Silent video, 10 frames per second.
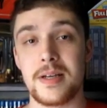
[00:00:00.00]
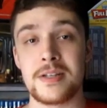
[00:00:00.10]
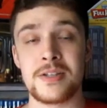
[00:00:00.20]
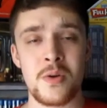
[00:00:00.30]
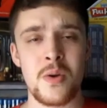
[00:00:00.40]

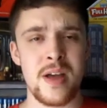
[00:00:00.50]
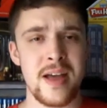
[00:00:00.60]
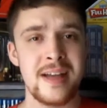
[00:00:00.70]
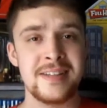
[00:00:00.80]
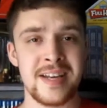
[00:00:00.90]
So,
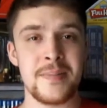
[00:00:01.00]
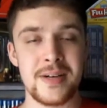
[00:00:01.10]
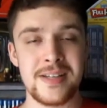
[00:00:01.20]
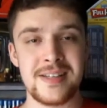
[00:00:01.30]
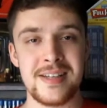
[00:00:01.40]
has
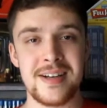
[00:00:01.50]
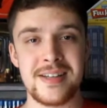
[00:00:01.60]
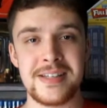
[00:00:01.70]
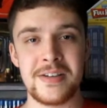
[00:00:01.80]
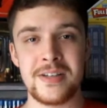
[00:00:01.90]
anybody seen
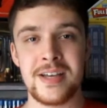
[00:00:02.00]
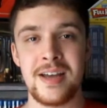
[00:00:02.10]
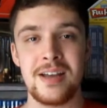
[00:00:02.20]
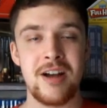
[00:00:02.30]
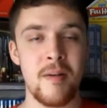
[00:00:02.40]
Godzilla
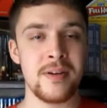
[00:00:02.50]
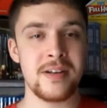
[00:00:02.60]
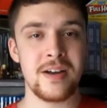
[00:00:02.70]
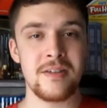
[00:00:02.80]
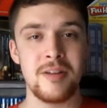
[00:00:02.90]
yet? Comment
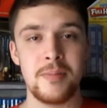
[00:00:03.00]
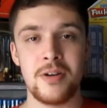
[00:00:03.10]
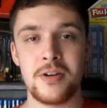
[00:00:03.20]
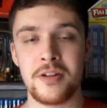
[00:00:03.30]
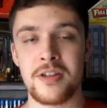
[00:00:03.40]
down, let me
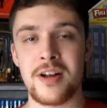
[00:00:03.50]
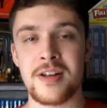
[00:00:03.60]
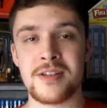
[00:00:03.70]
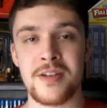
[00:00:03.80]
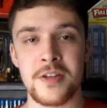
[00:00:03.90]
know your
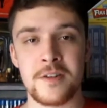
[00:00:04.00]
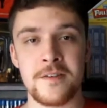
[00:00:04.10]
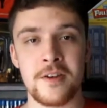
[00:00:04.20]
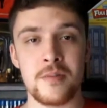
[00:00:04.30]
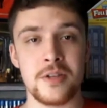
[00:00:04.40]
thoughts on this
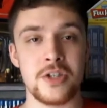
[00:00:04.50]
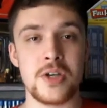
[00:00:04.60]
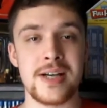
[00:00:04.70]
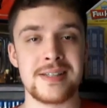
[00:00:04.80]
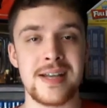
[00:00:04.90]
film. Did you
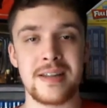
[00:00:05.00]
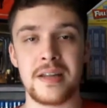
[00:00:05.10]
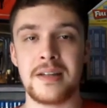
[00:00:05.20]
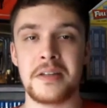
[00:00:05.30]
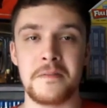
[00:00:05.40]
guys like the
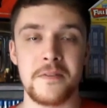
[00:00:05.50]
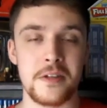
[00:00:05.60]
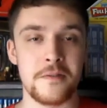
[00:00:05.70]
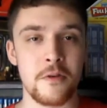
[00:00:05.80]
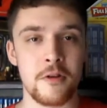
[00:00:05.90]

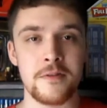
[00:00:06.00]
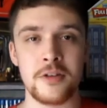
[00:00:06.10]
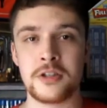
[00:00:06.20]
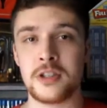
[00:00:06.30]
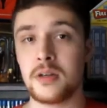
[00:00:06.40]
1954
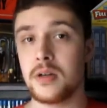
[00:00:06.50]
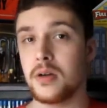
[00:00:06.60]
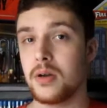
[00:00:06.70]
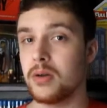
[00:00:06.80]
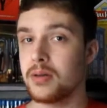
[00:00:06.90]
version?
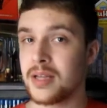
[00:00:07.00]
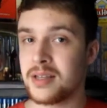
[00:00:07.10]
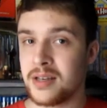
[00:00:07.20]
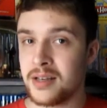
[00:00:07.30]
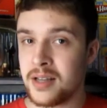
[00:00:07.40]

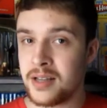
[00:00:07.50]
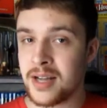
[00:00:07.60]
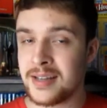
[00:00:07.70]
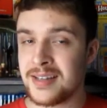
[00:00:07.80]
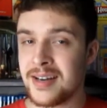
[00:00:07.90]

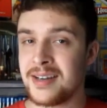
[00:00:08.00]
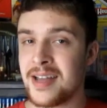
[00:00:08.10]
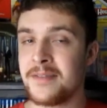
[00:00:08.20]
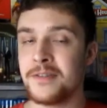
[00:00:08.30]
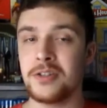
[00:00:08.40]

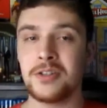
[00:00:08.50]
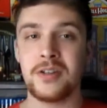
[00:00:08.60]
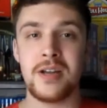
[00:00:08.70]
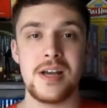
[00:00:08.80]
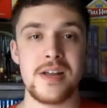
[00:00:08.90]
1998
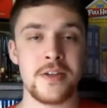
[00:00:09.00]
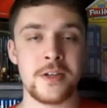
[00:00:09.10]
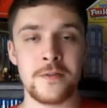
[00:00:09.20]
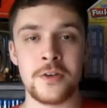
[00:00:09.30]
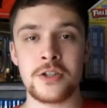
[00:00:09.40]
version?
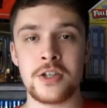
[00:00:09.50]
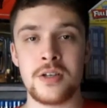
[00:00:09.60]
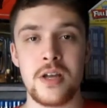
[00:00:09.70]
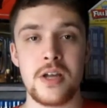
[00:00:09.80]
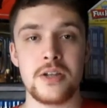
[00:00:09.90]
This
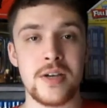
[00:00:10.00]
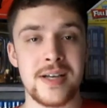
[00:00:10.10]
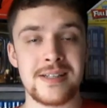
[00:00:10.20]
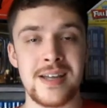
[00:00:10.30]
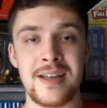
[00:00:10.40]
version, do you
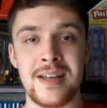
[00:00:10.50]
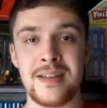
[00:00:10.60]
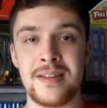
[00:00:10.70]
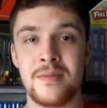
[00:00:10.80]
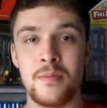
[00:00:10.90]
guys like
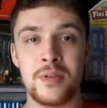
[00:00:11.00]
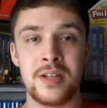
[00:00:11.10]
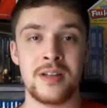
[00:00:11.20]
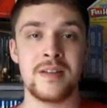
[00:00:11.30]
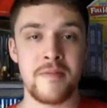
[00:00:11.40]
it? Did
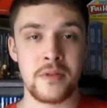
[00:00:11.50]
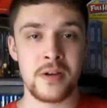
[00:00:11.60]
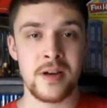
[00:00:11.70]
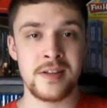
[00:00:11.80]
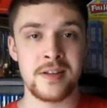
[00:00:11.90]
it live up to
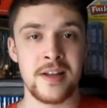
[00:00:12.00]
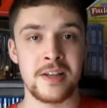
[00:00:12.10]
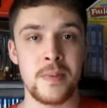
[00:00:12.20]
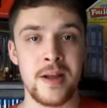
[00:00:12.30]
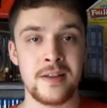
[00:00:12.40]
your guys'
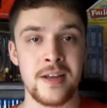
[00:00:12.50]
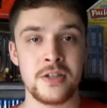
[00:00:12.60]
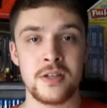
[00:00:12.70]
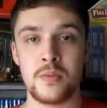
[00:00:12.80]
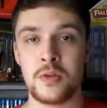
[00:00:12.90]
expectations?